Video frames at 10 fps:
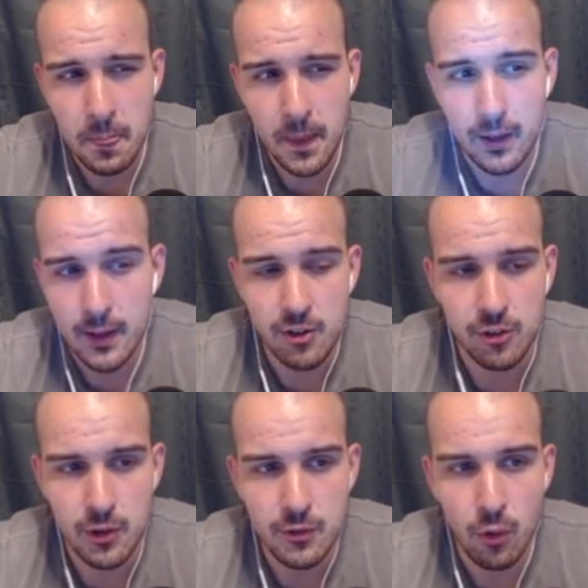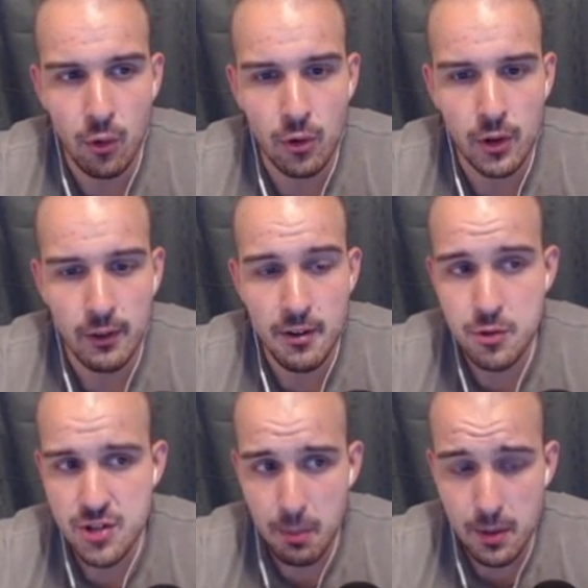legendary for Resto
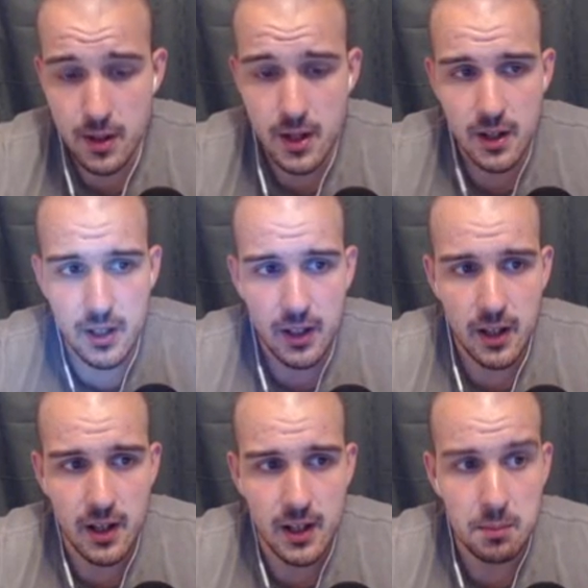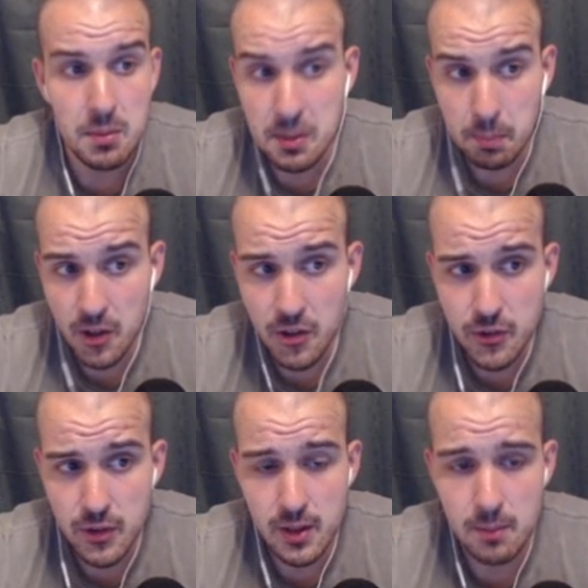Shaman and Mythic
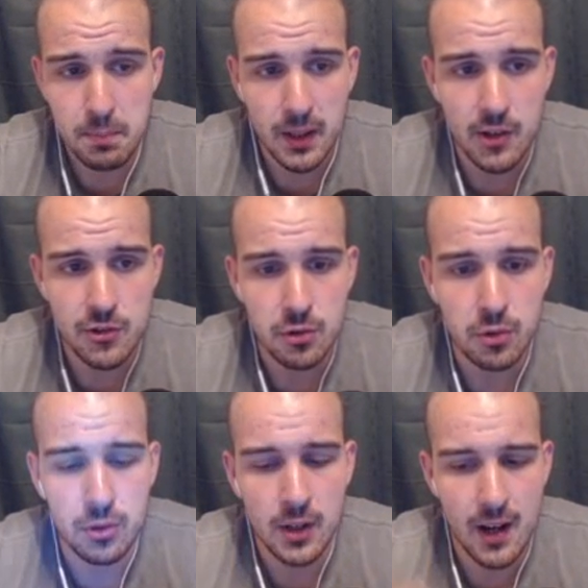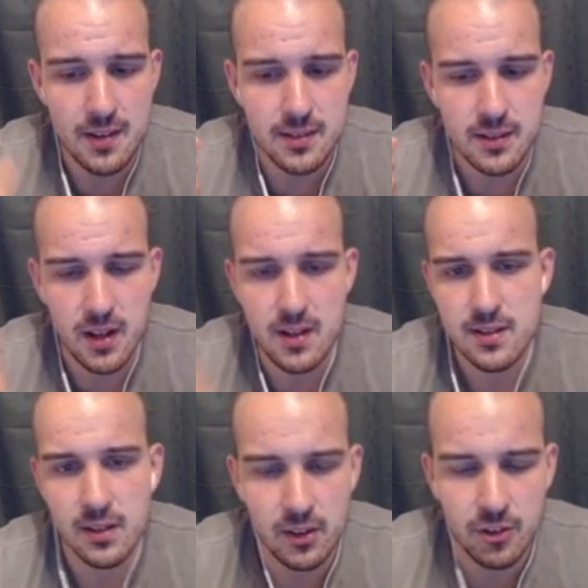Plus, because you could cast
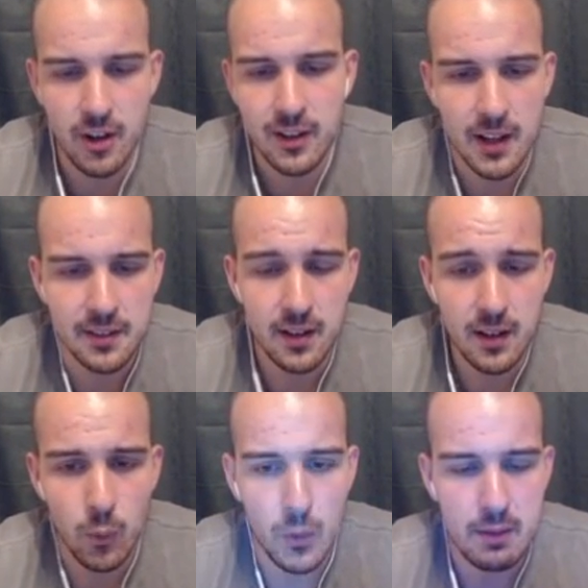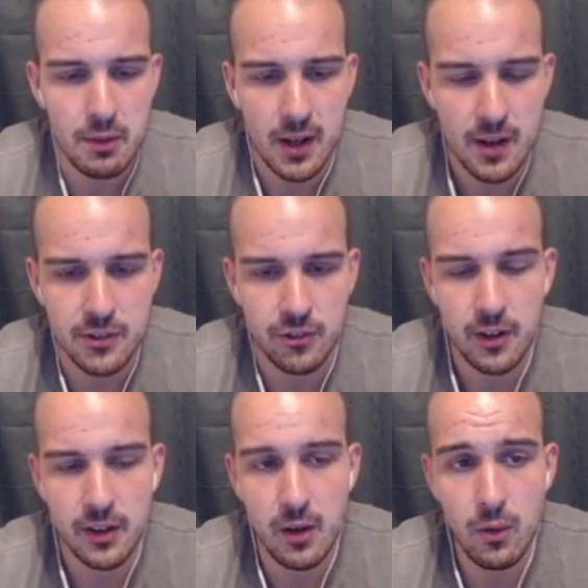insta Chain Lighting whenever you cast Chain
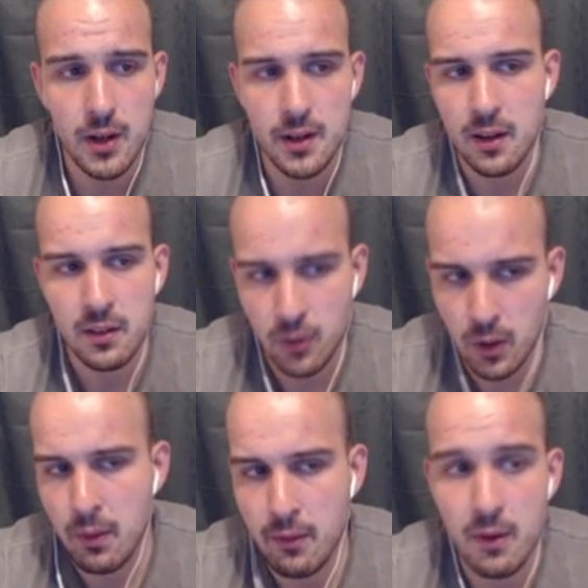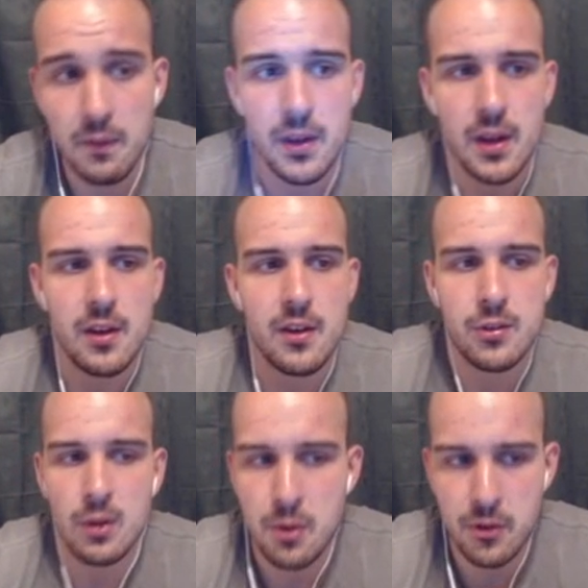Heal and then the other way around.
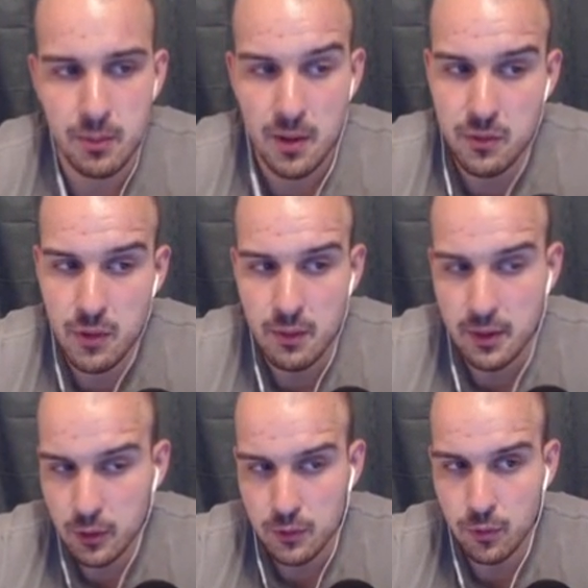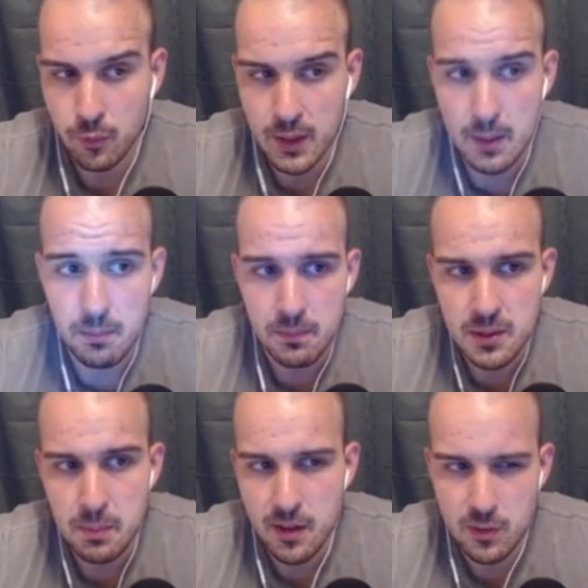So I would assume that is very, very good for them
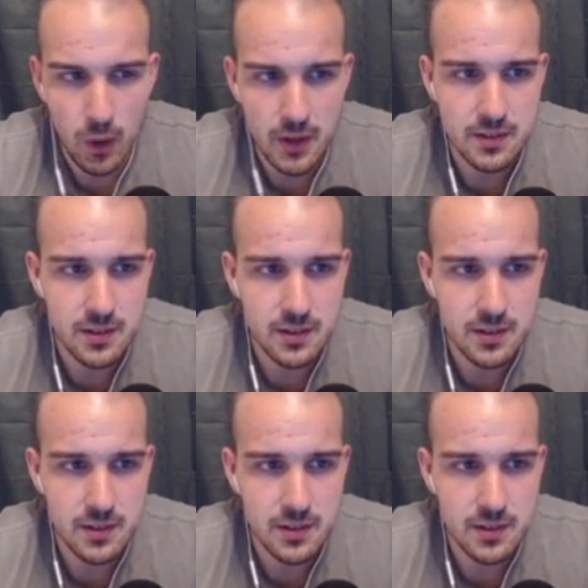DPS wise.